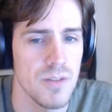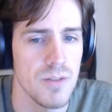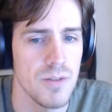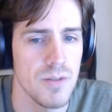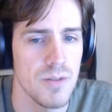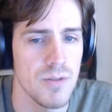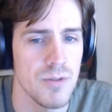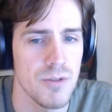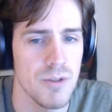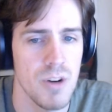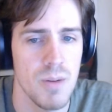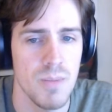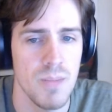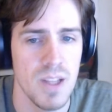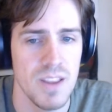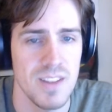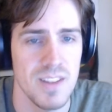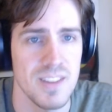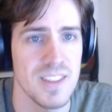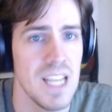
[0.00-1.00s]
from
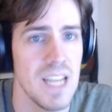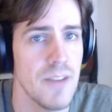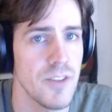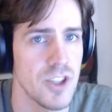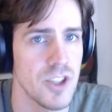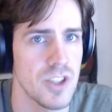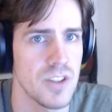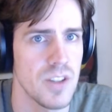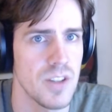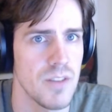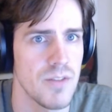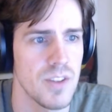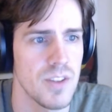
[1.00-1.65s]
like the savages of